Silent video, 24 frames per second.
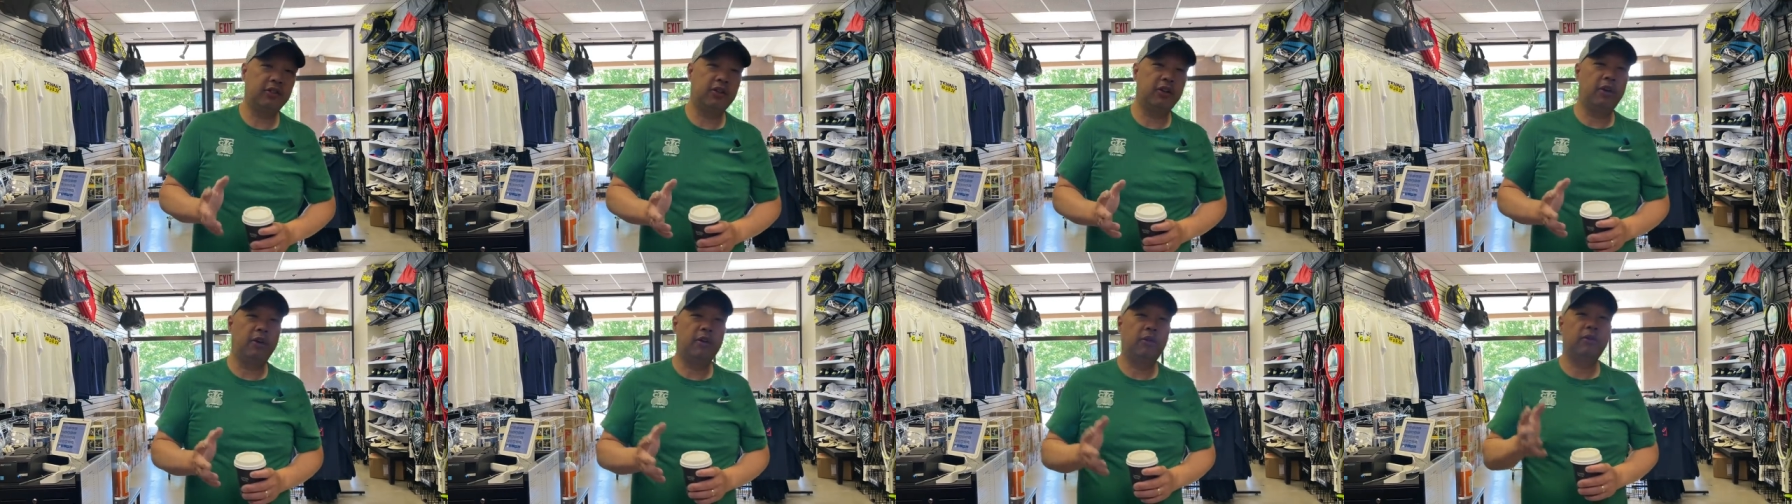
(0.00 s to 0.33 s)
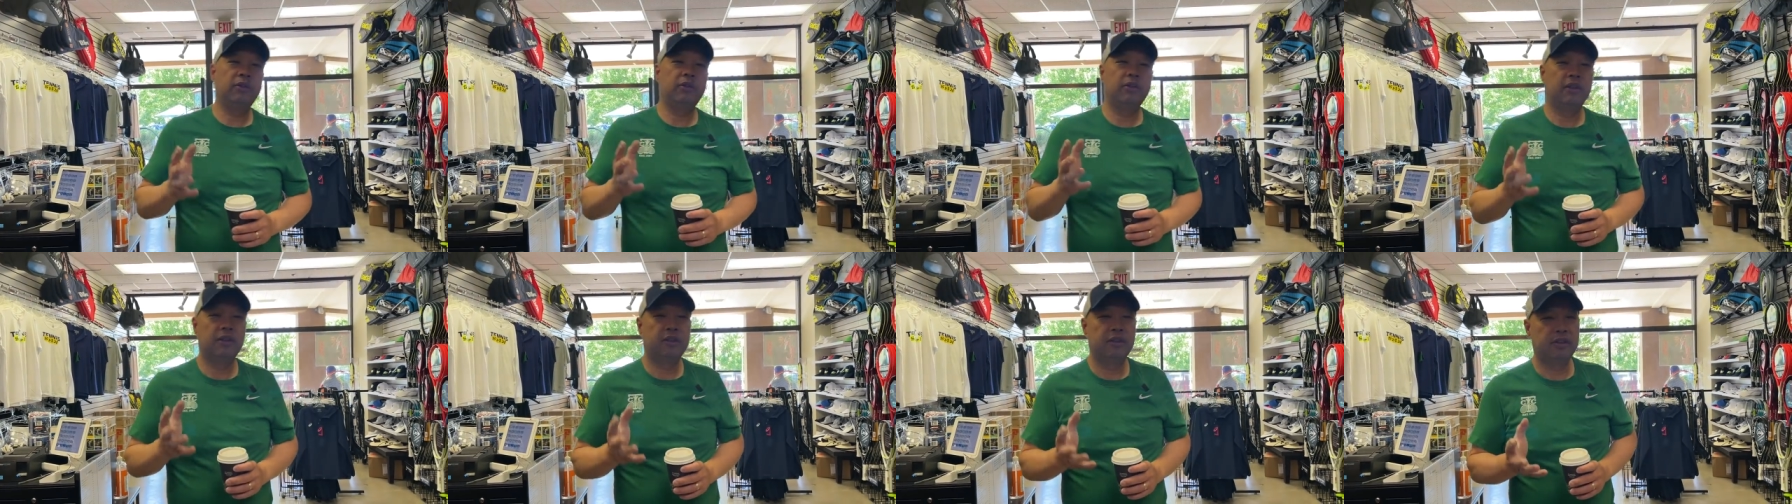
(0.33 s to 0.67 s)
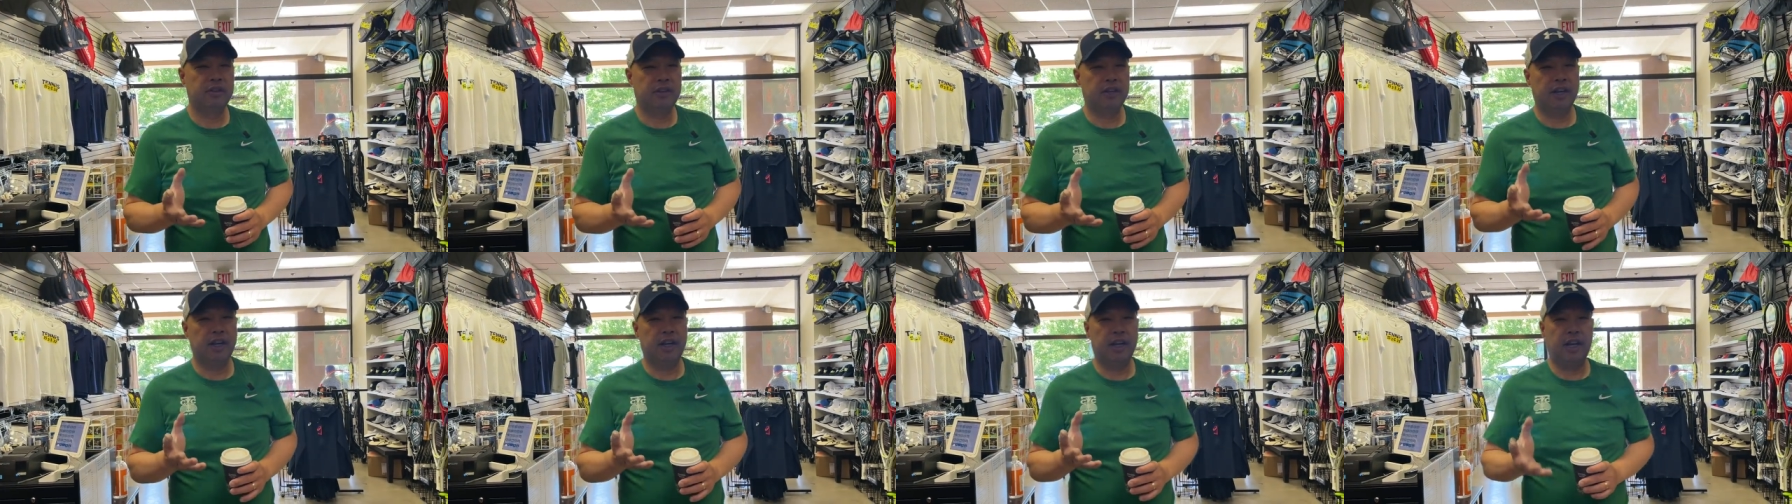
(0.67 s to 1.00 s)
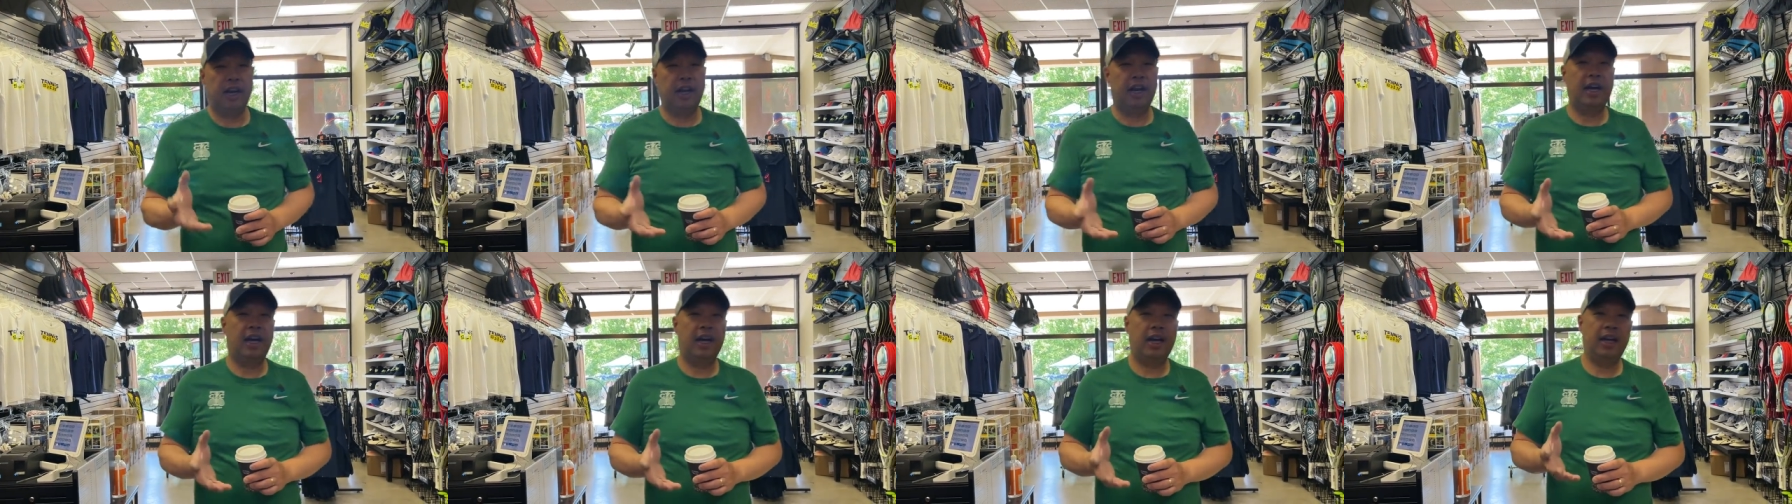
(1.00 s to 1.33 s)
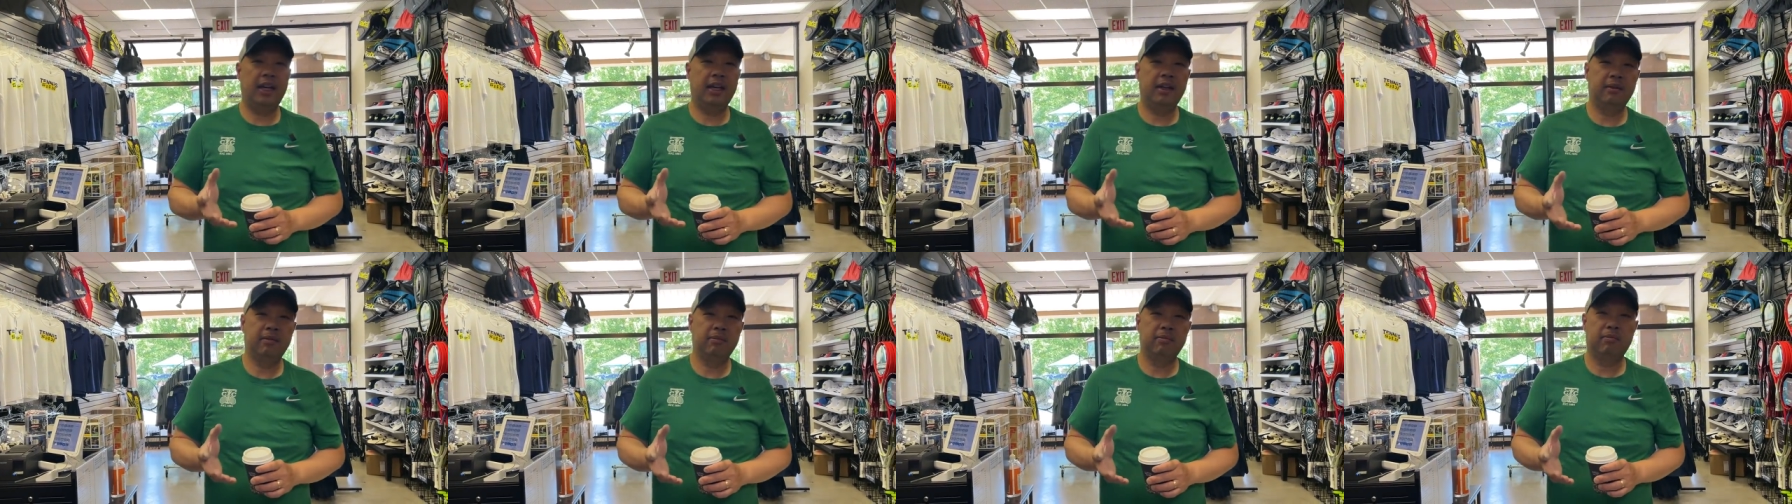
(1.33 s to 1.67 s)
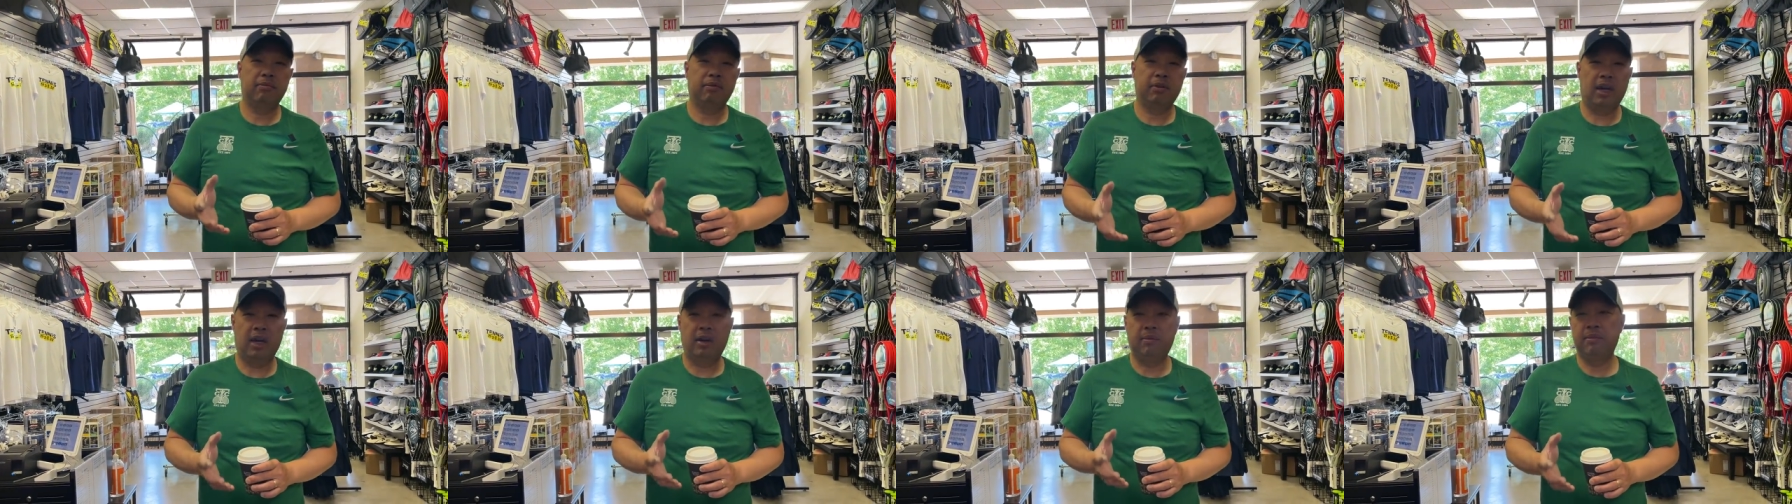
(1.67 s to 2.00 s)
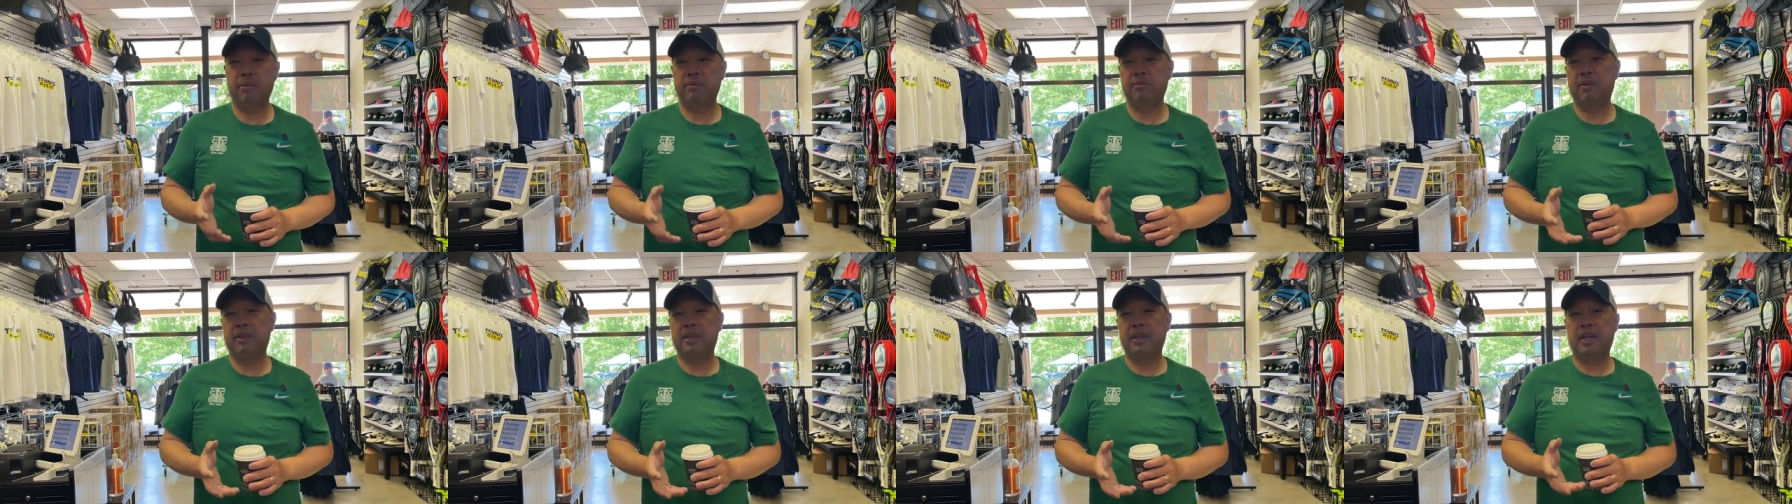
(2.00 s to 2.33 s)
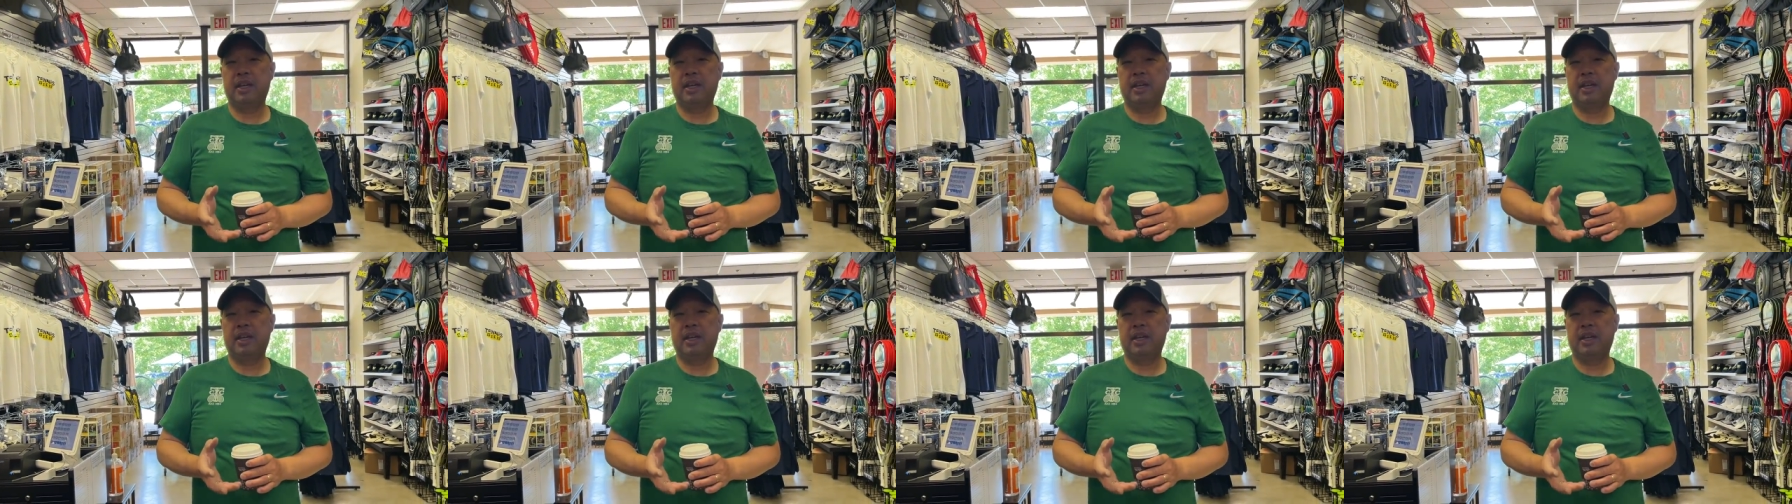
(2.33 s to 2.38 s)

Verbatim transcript: know that I probably